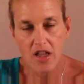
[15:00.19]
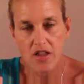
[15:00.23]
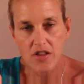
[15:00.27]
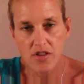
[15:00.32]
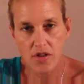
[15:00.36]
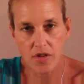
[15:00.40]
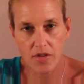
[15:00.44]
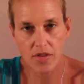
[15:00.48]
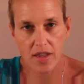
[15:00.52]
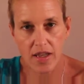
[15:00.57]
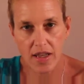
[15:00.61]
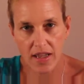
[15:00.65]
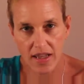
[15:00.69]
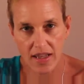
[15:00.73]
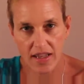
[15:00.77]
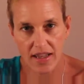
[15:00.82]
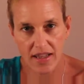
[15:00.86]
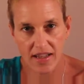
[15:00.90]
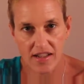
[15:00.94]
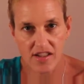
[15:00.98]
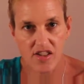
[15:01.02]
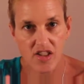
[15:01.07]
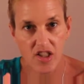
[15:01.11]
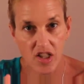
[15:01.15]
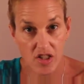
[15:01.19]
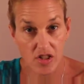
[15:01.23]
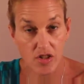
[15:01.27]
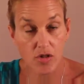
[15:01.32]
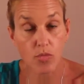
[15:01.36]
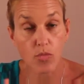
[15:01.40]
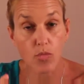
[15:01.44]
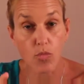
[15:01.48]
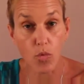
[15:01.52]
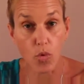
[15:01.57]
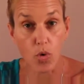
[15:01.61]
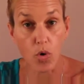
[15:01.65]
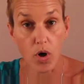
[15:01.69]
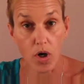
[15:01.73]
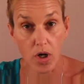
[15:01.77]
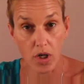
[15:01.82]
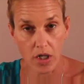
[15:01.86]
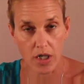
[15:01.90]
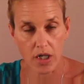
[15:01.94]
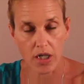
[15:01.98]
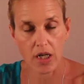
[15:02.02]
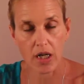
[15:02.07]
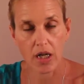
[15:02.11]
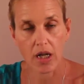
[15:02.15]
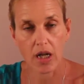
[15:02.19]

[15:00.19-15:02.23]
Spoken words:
so that it can just work